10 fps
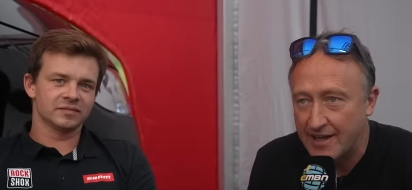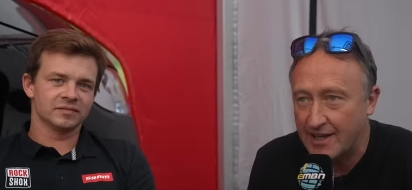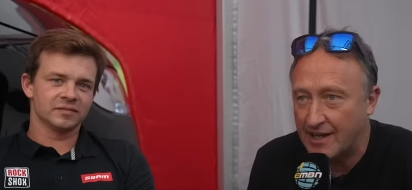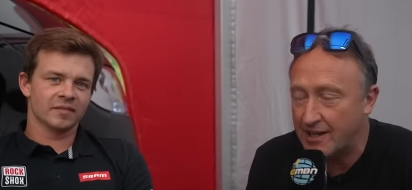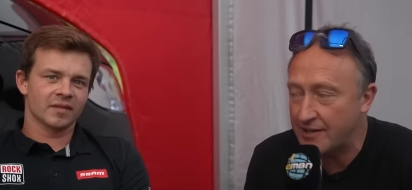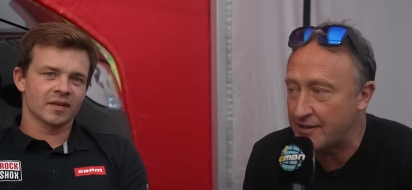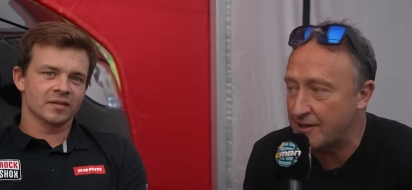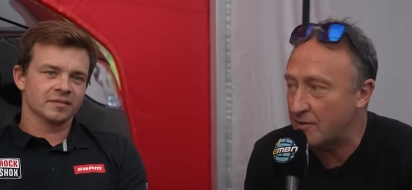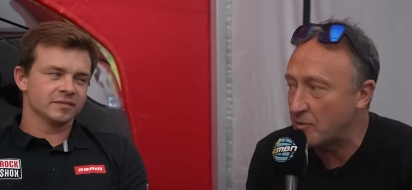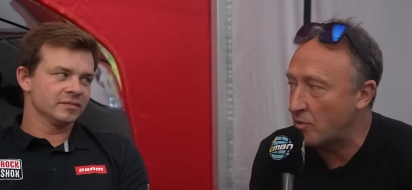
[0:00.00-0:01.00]

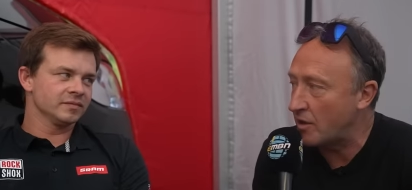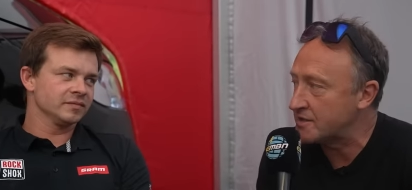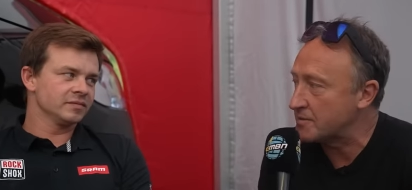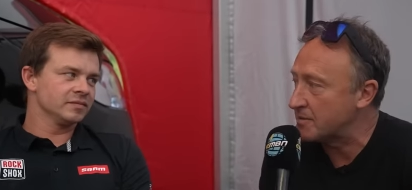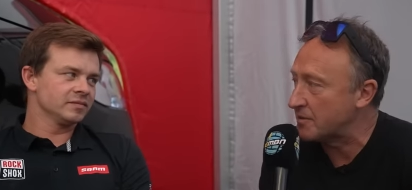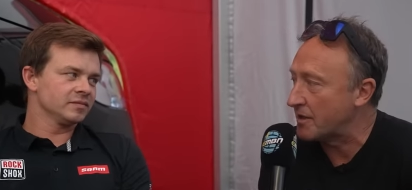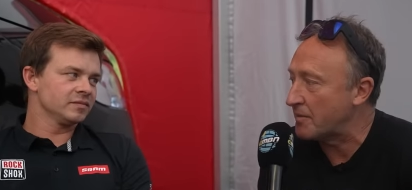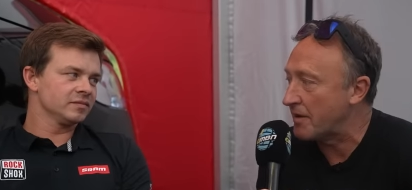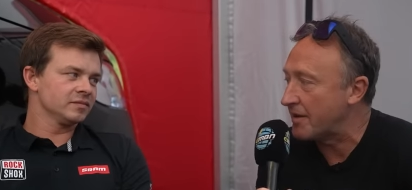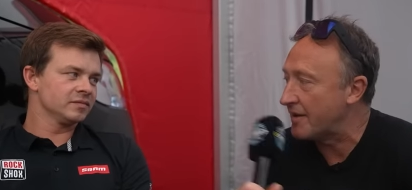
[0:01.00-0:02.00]
Speaker 1: including what are we
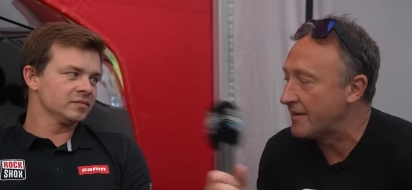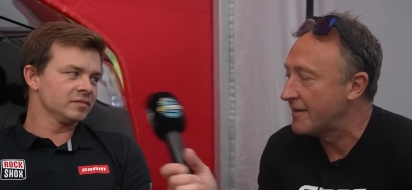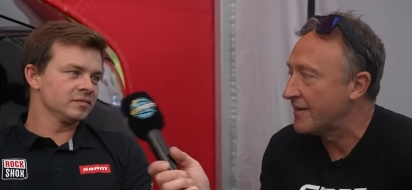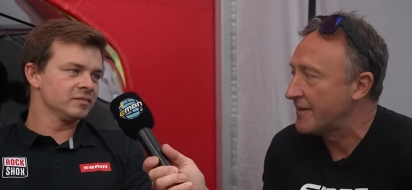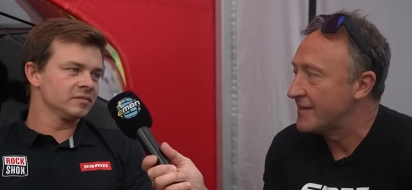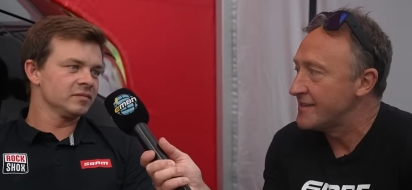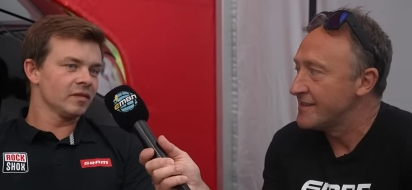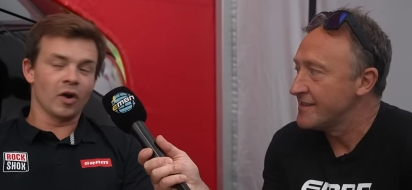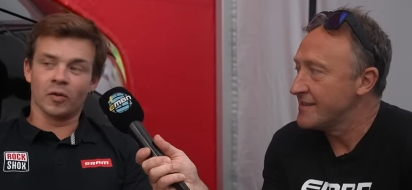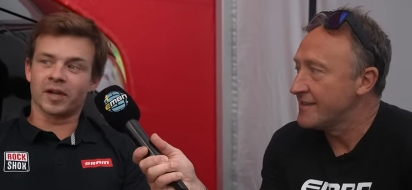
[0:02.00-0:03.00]
talking about here?
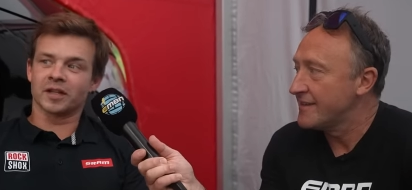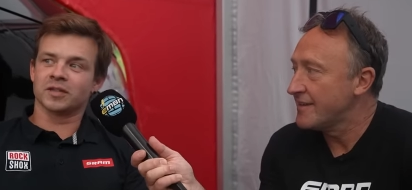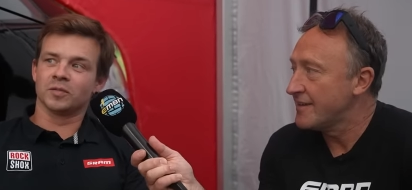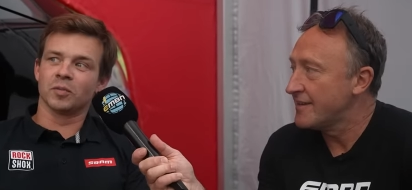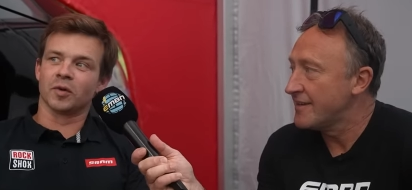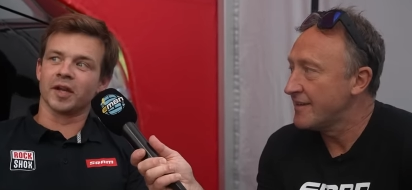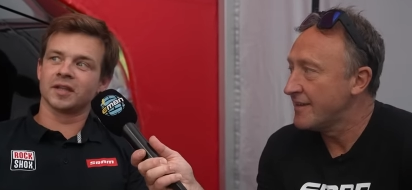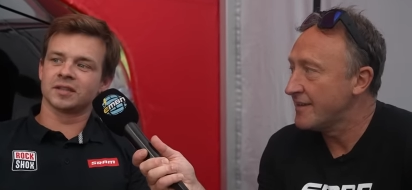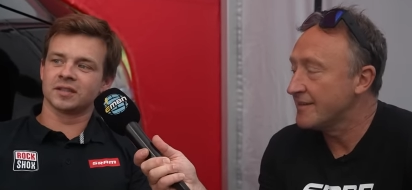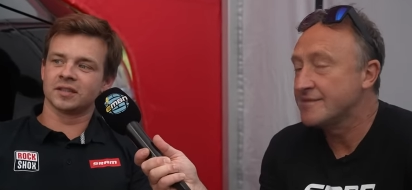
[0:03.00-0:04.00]
Speaker 2: Oh, we got some new
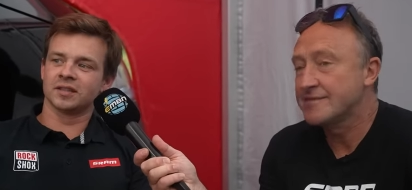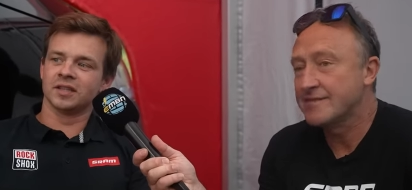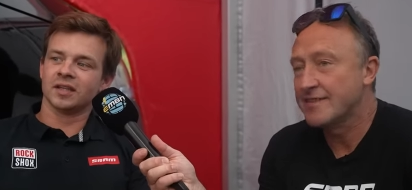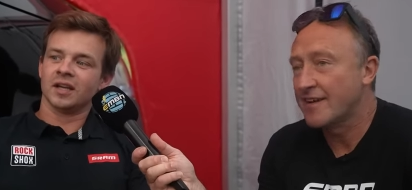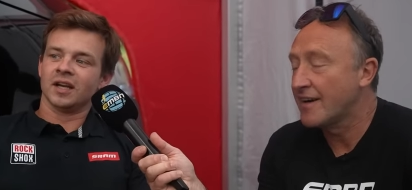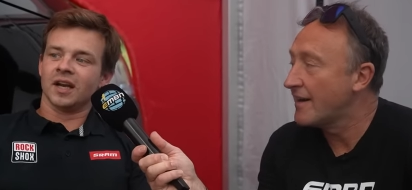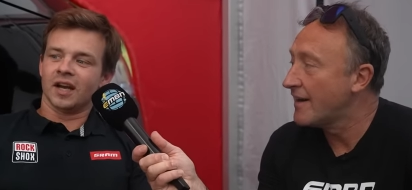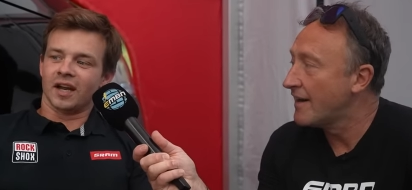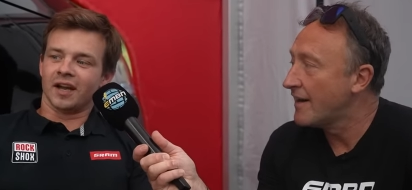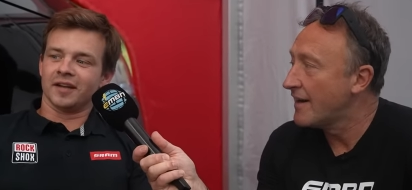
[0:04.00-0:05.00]
brakes
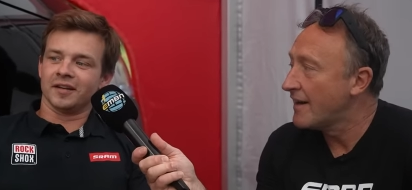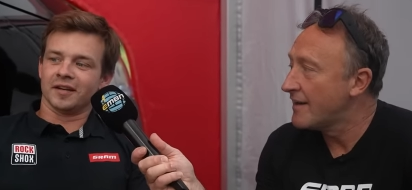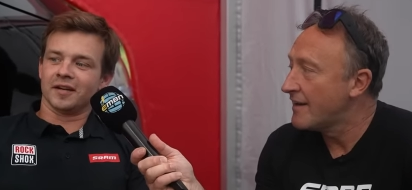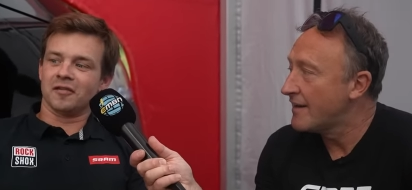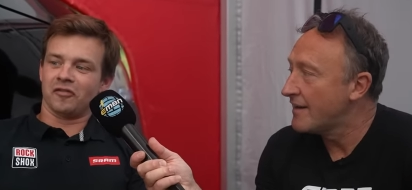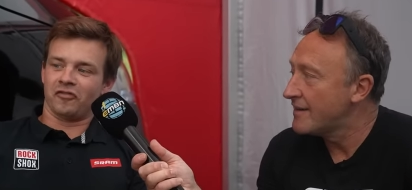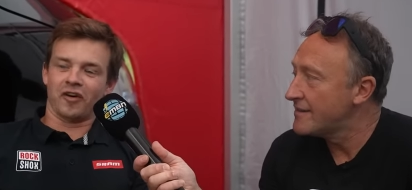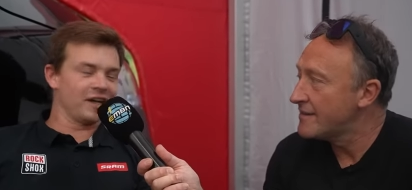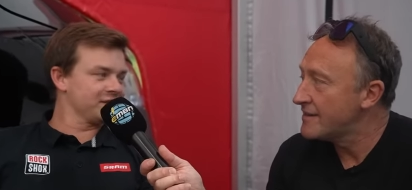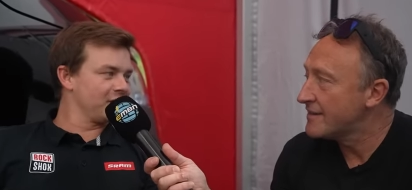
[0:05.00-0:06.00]
and a
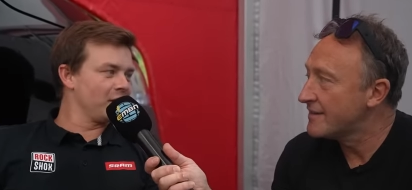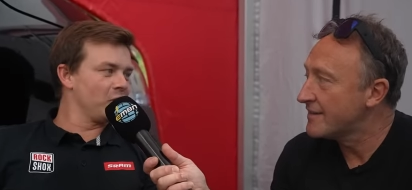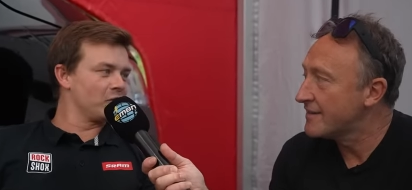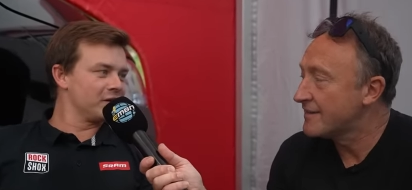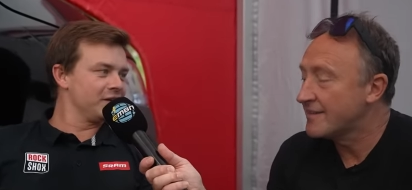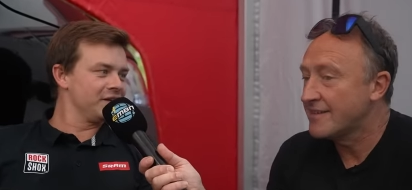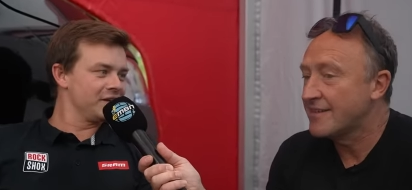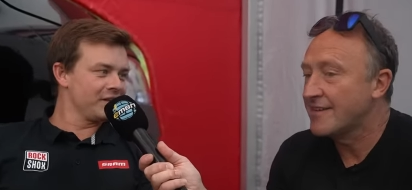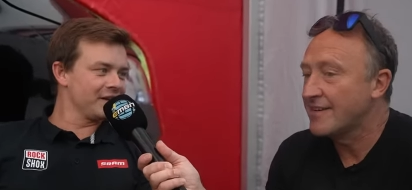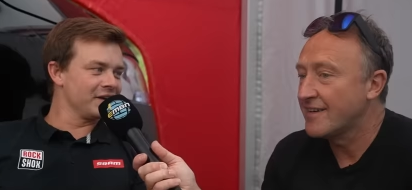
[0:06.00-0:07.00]
faster lower,
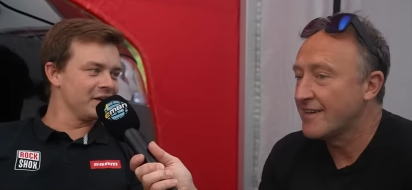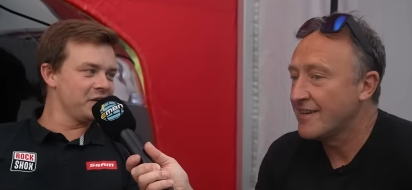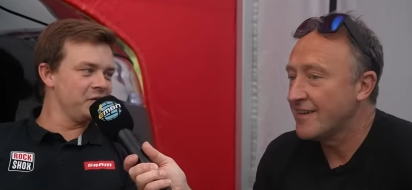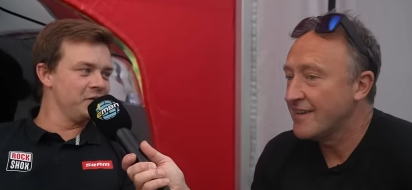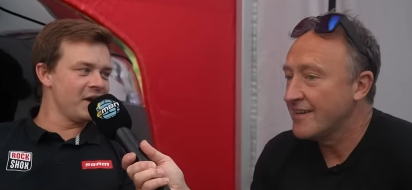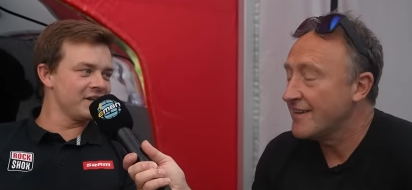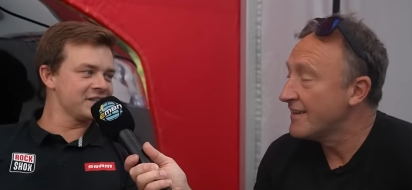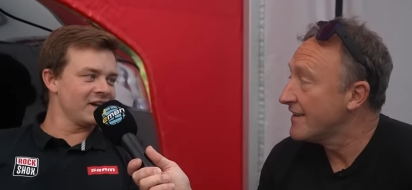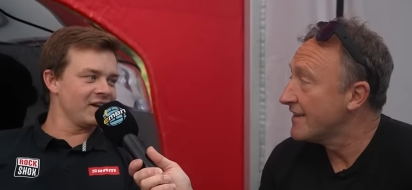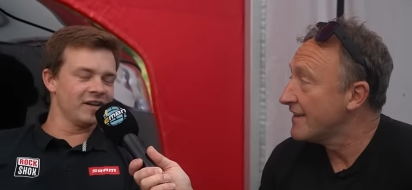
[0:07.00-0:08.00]
like a new
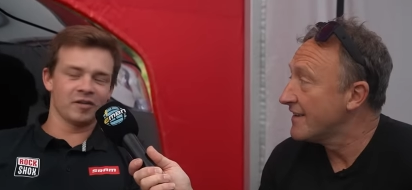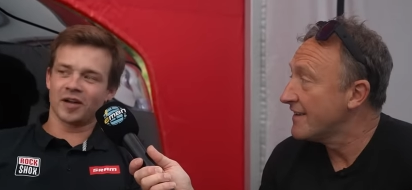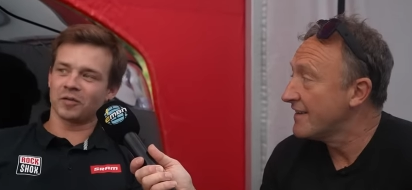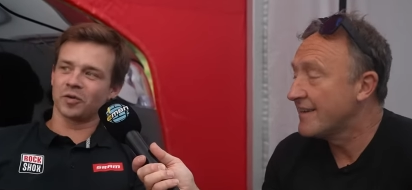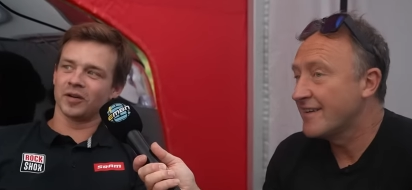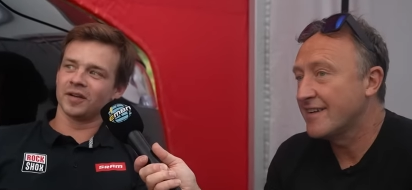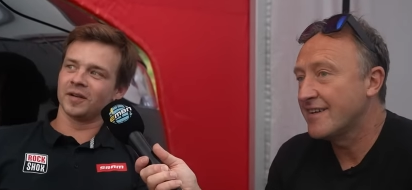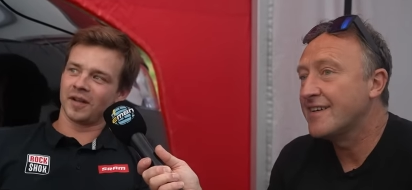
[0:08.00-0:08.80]
nice color, red one,